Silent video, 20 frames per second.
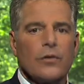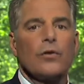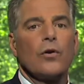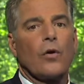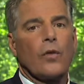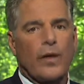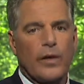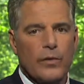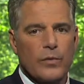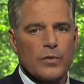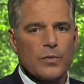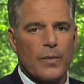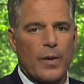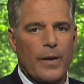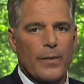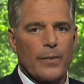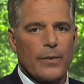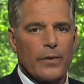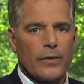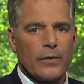you know that
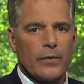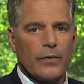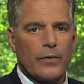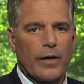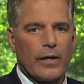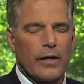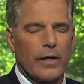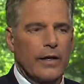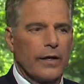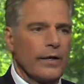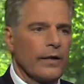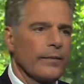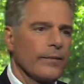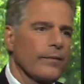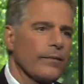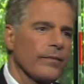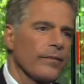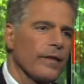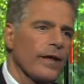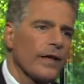newspaper, The Gray Lady.
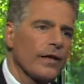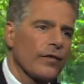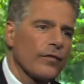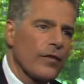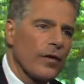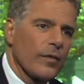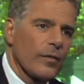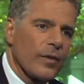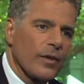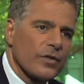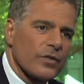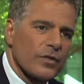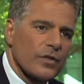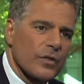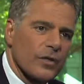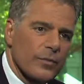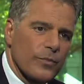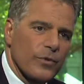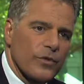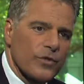Thank you very much.
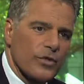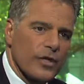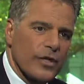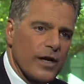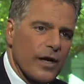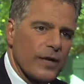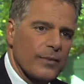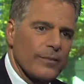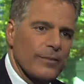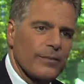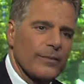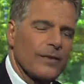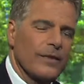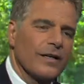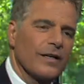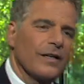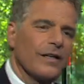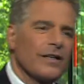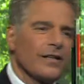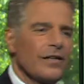Thanks, dude. Appreciate it. Yeah,
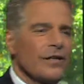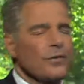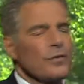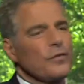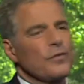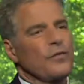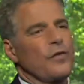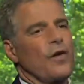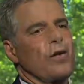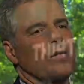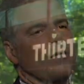appreciate it. This was fun.